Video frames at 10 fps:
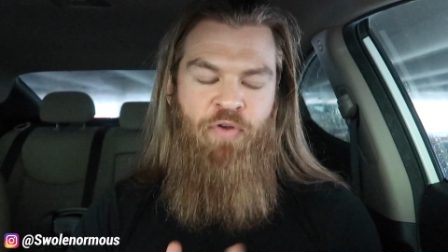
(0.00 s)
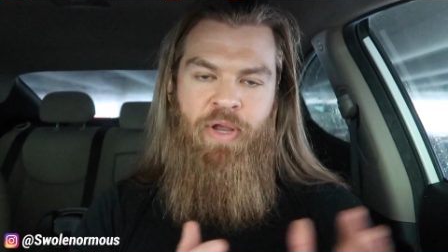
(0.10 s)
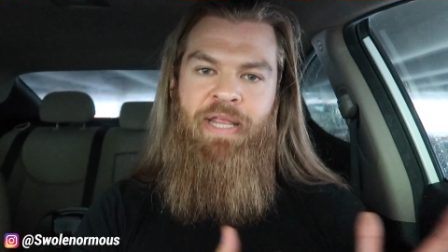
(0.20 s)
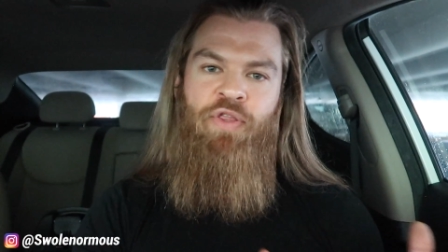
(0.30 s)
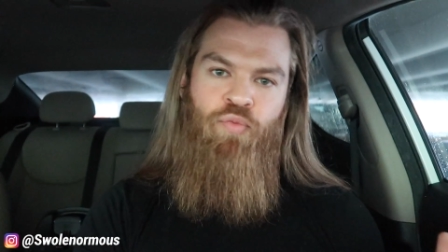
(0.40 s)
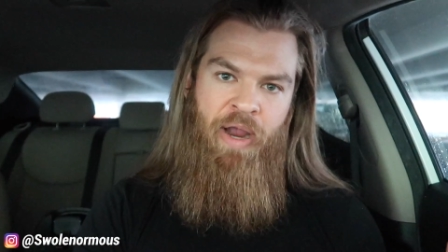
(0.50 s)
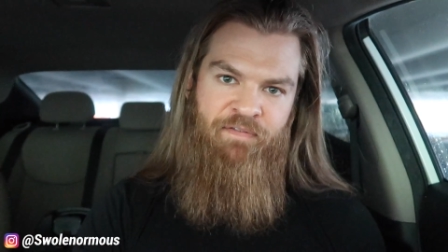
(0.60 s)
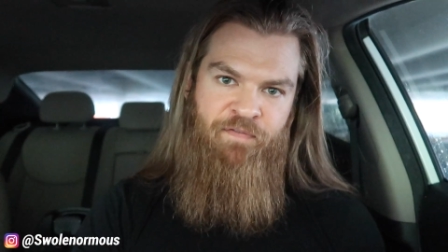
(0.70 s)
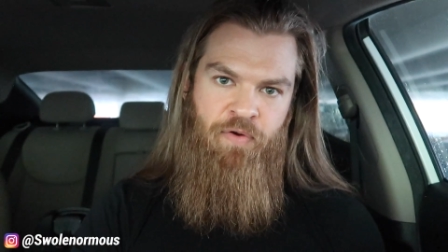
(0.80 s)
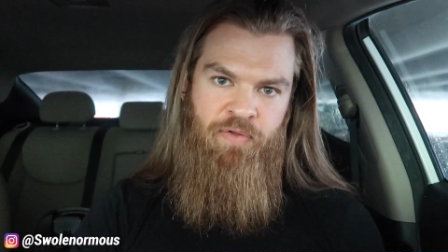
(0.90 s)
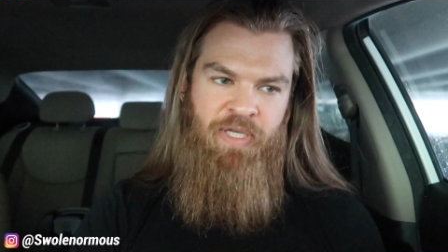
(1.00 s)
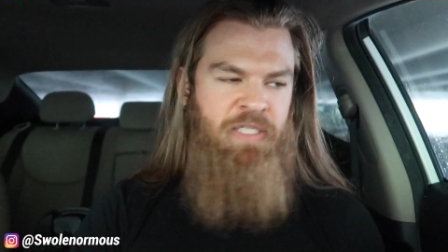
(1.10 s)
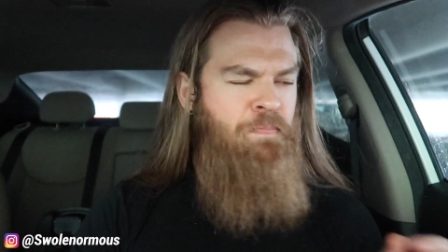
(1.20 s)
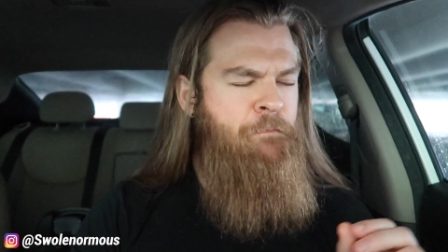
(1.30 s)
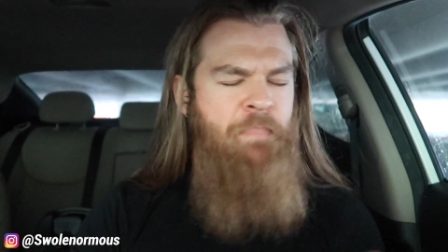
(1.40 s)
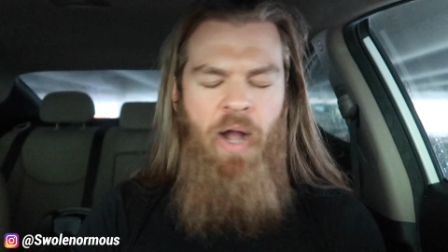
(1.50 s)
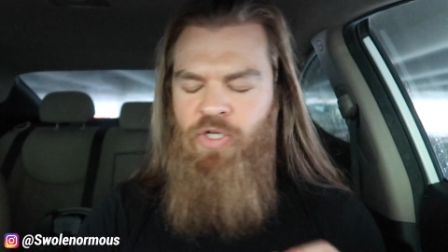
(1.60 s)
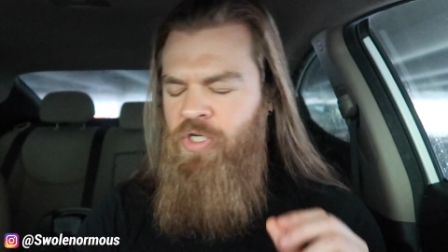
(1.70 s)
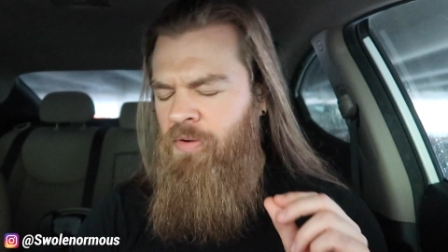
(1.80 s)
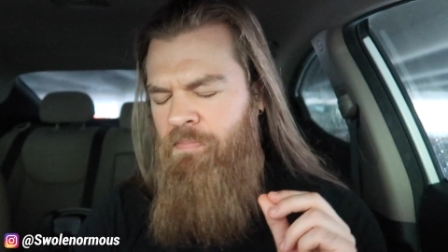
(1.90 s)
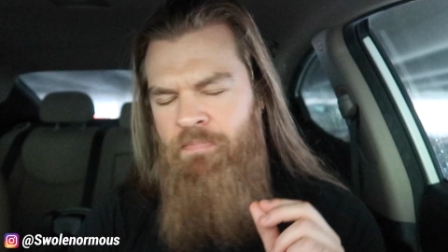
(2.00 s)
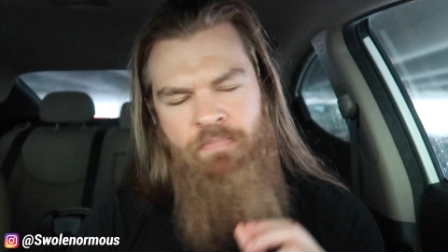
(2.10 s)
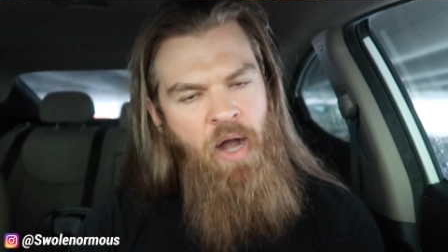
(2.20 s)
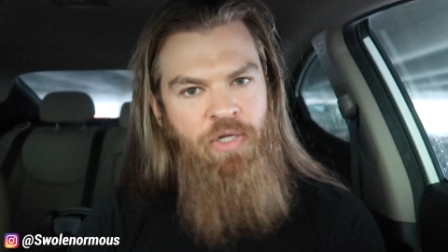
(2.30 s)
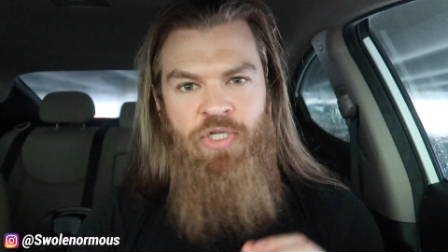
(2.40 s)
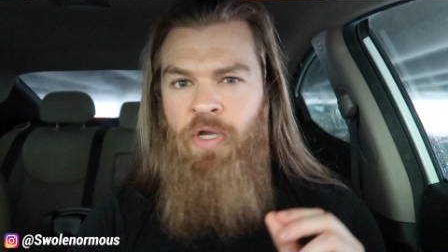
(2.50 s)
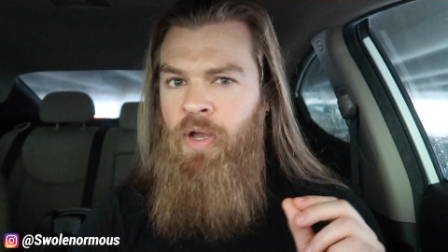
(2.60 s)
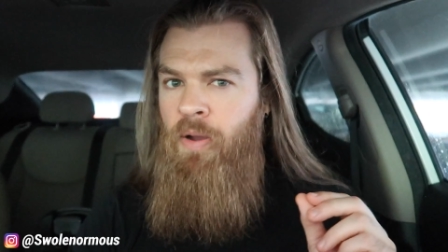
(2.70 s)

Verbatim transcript: if you're eating the right foods. It's much, much,